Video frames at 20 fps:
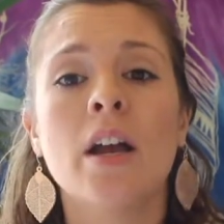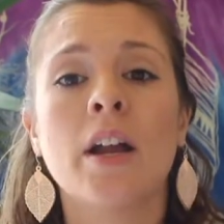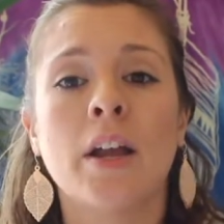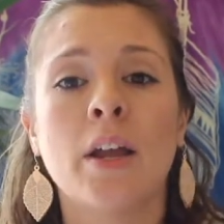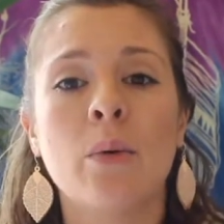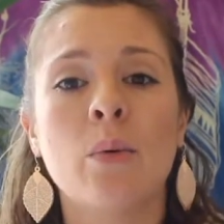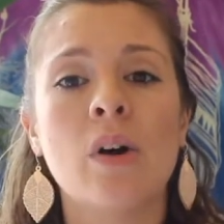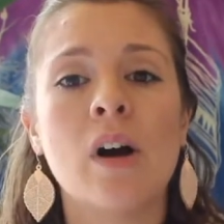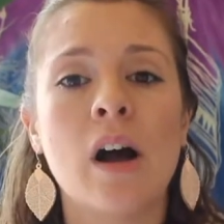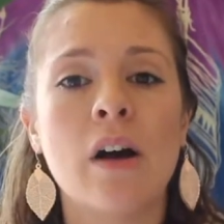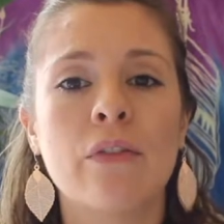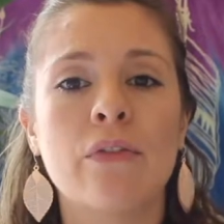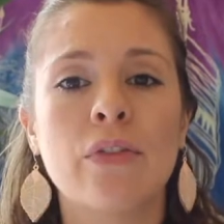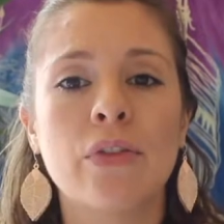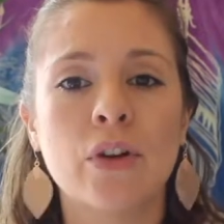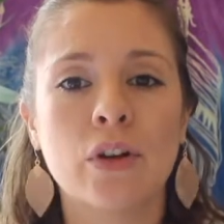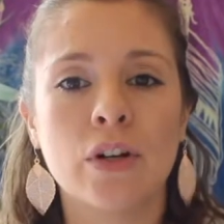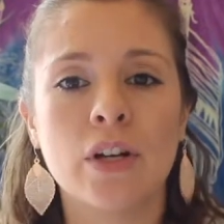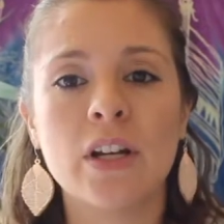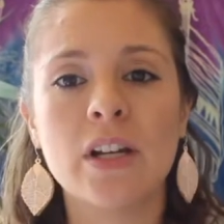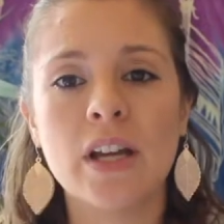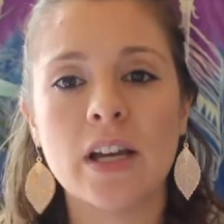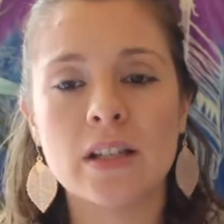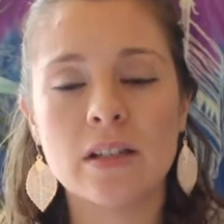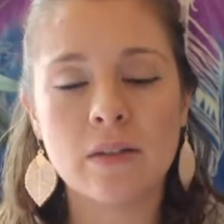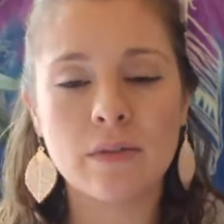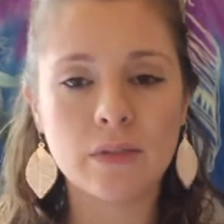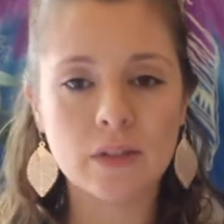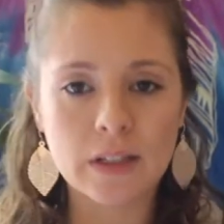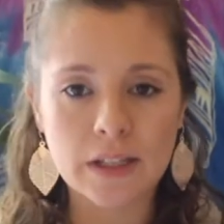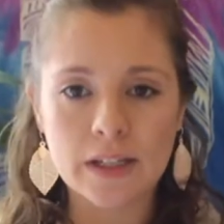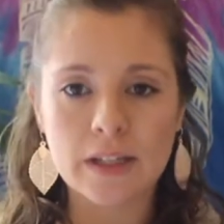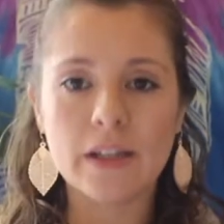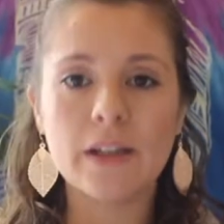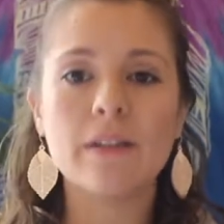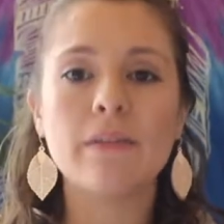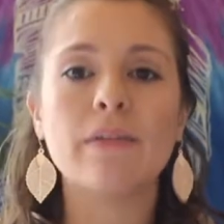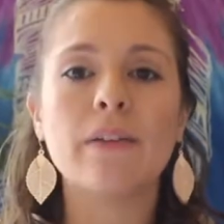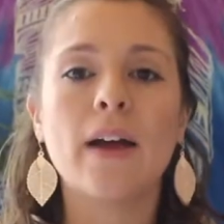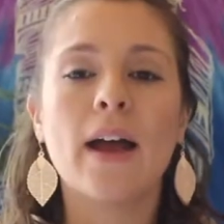He will have 30 days of
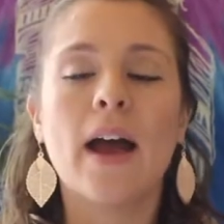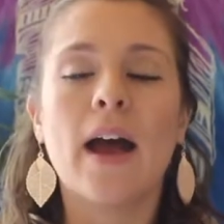leave,